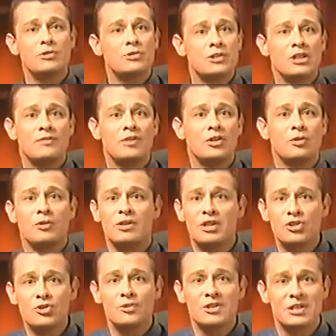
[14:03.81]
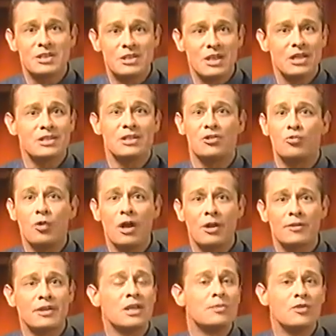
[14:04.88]
to achieving your initial success and
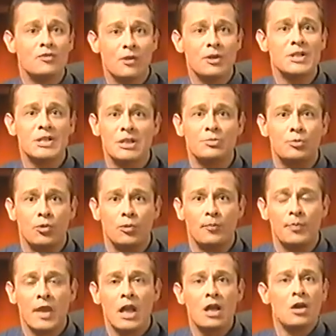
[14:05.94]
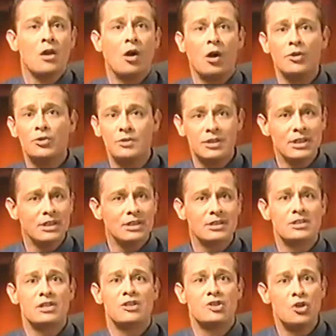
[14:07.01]
wealth can be very simple. All you need
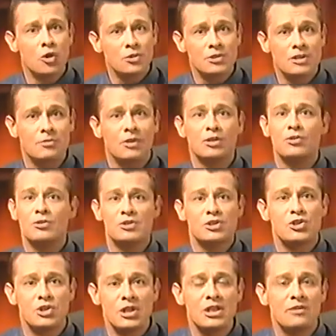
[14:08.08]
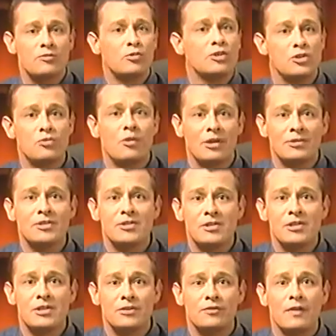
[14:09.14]
is to know someone who has achieved what you want to
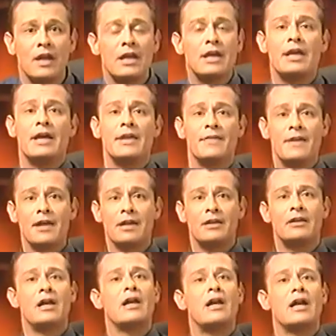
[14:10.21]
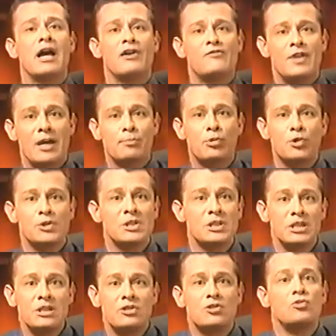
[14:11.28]
achieve, and then have that person
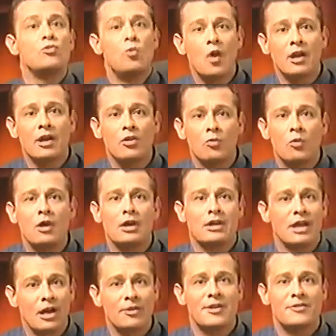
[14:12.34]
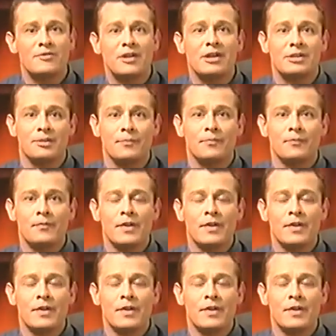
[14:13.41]
teach you one-on-one how they've done it.